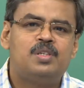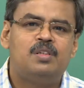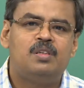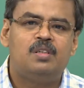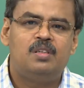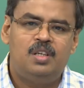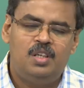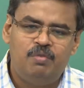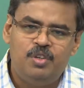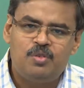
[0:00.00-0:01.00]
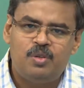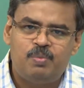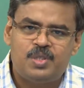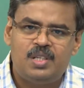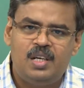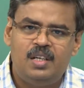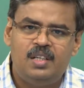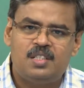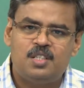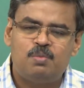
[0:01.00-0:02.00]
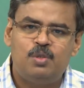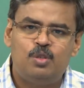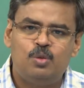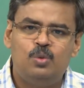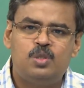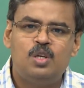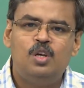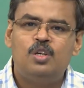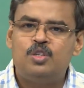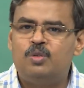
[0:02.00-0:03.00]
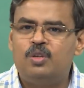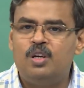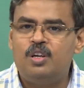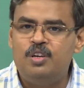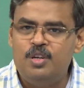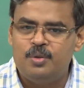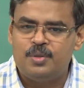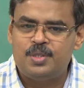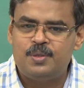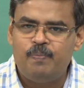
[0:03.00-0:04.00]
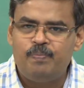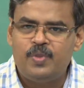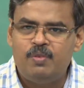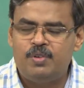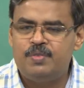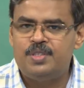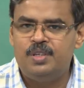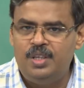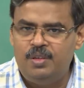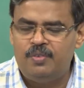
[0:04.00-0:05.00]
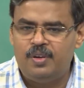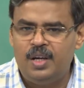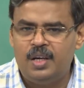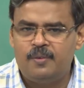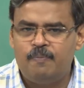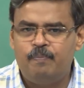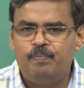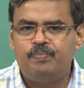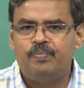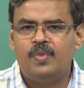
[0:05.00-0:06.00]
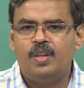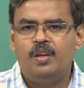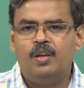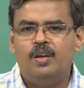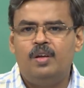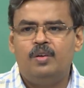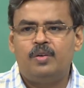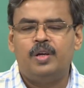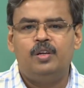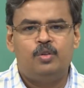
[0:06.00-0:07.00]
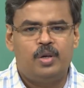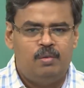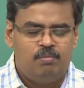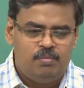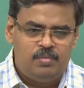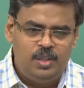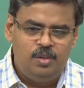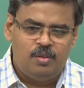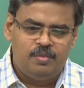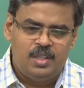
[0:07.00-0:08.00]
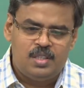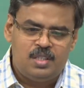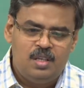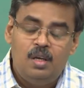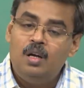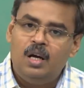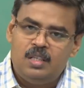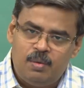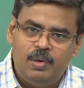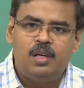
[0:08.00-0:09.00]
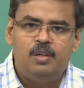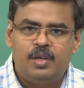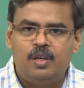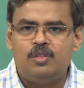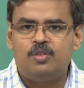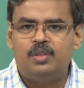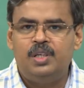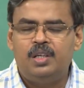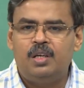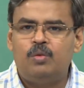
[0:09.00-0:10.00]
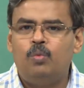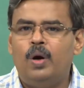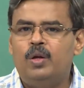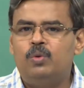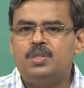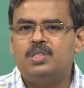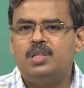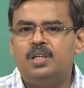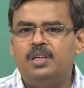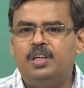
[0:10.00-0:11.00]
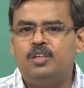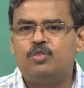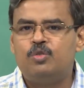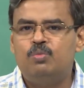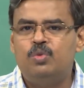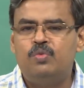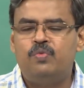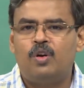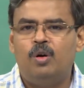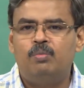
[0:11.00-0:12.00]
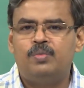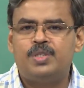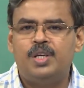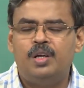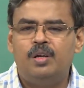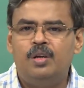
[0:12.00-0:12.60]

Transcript: in individual personality assessment tools should reduce? What was the need for that? Okay, you can think of this, and similarly you can also think that why was there a need to move from say